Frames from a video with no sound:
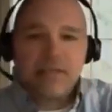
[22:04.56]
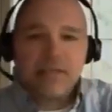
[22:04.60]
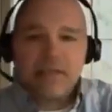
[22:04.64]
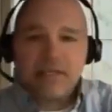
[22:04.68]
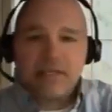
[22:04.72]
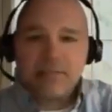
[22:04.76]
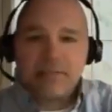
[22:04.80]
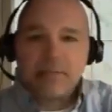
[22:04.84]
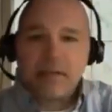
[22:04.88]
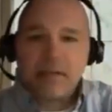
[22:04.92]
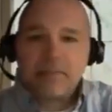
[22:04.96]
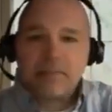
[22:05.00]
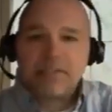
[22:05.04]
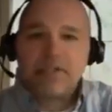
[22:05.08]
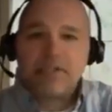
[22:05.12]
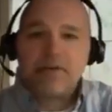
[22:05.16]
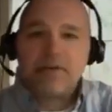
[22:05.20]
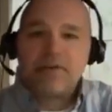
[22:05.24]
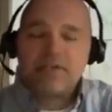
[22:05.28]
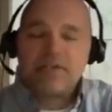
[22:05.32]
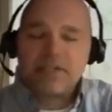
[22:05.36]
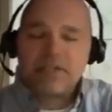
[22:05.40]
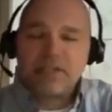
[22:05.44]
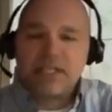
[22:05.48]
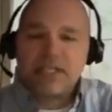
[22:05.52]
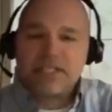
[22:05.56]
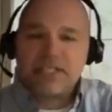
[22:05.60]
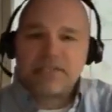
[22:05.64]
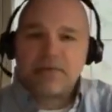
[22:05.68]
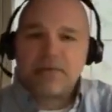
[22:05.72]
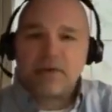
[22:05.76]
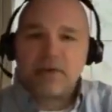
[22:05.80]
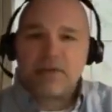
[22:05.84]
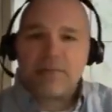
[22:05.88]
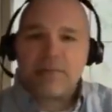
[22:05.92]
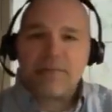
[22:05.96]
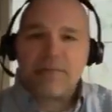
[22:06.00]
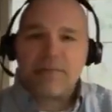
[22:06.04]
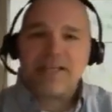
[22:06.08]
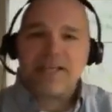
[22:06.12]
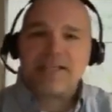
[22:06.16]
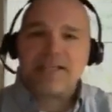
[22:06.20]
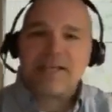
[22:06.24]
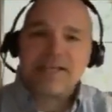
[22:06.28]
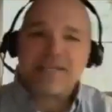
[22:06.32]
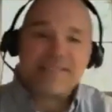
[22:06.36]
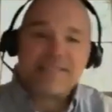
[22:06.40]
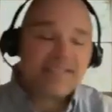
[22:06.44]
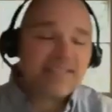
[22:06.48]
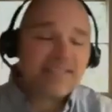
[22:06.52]
he probably knows the list of all the bad
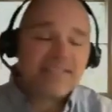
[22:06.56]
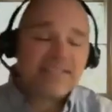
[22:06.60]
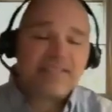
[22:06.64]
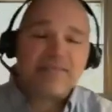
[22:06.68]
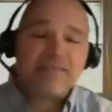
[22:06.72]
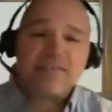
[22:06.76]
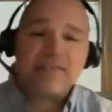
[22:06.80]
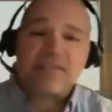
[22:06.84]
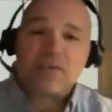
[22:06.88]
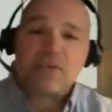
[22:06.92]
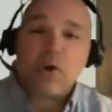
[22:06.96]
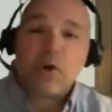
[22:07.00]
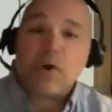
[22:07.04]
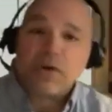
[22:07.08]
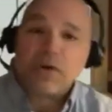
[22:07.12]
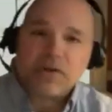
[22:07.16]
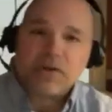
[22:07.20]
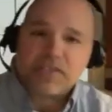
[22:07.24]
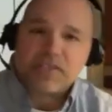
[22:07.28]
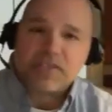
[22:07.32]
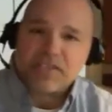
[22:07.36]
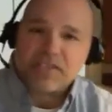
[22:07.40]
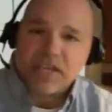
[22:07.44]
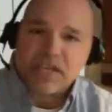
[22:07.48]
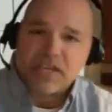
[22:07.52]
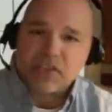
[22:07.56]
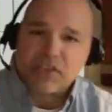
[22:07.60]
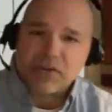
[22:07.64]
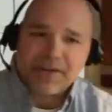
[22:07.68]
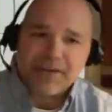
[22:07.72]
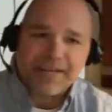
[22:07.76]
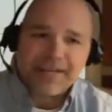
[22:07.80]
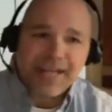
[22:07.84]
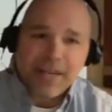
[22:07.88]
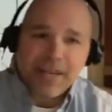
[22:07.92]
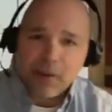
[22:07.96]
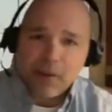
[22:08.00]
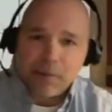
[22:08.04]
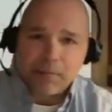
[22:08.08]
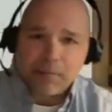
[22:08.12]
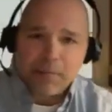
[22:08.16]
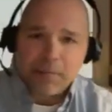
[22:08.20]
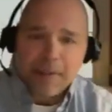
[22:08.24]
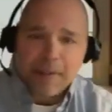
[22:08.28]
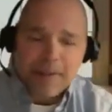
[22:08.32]
guys this is if he's on our side trying to help